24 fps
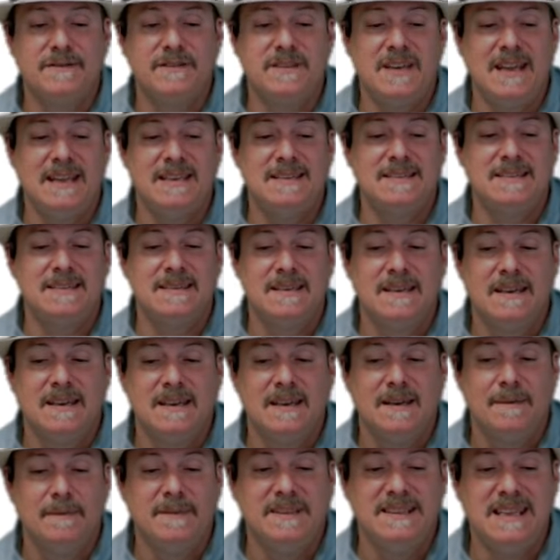Since
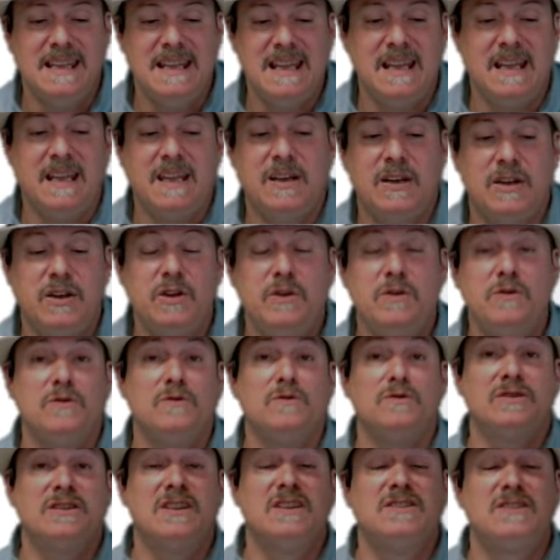Nick
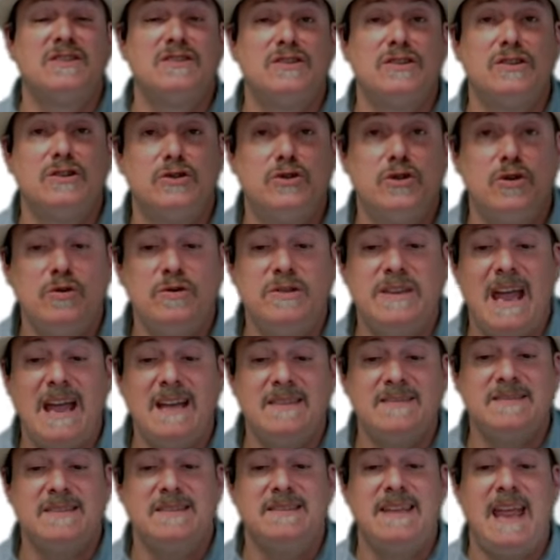Hughes, this is in
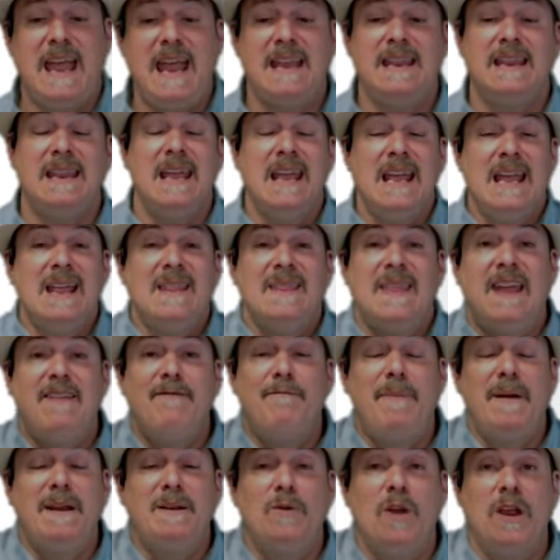2010.
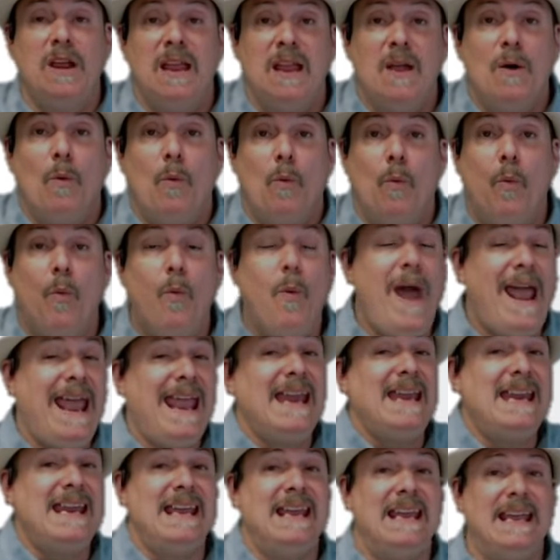They've been
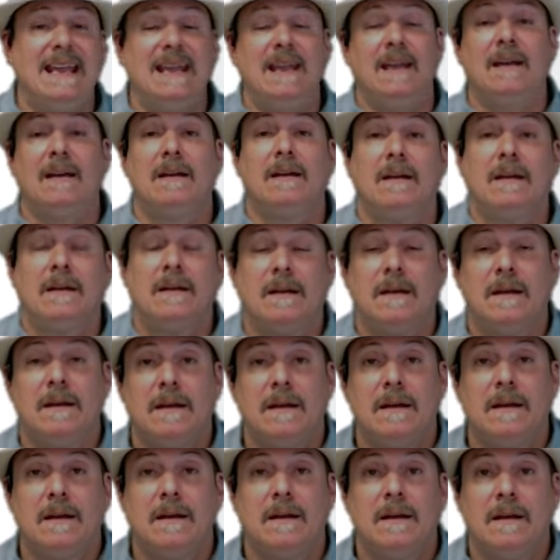waiting
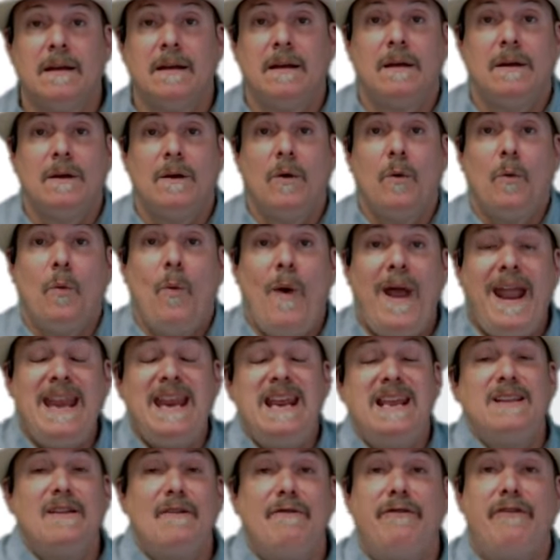
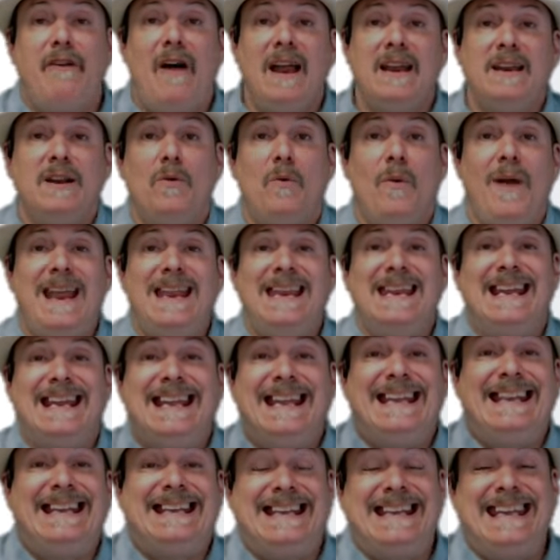waiting to find a way
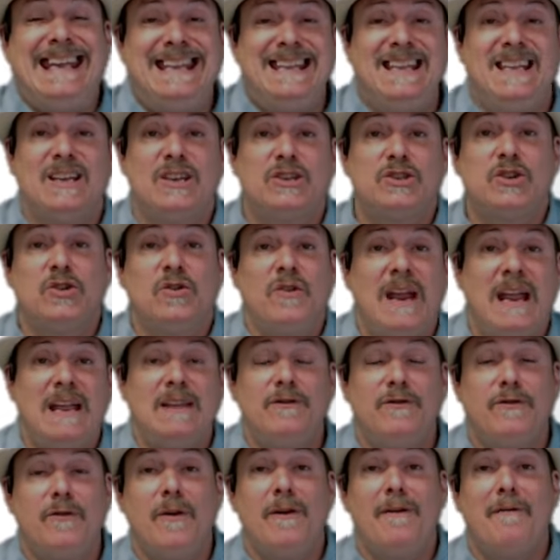to get the
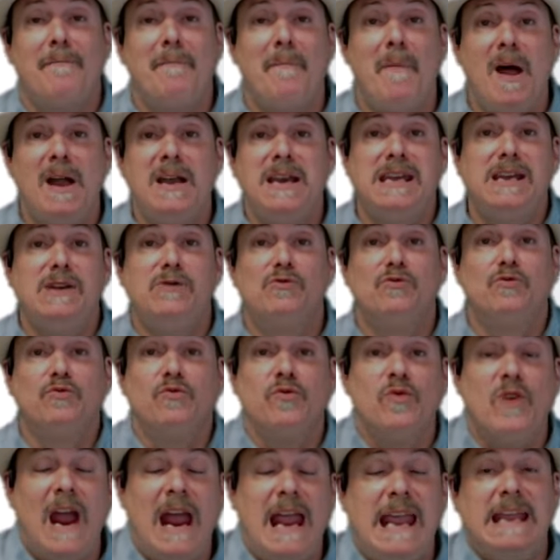transfer of money
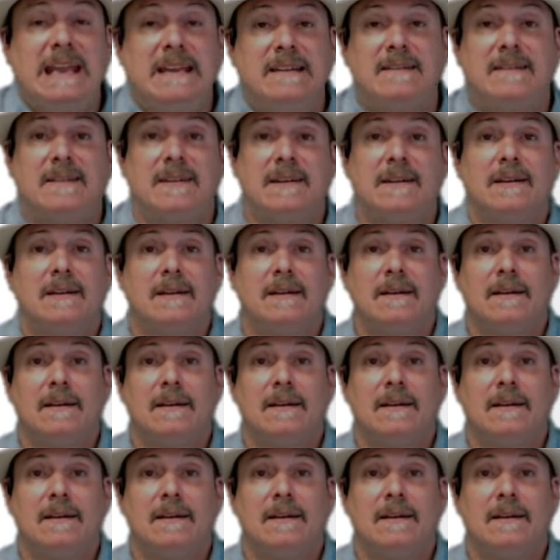right.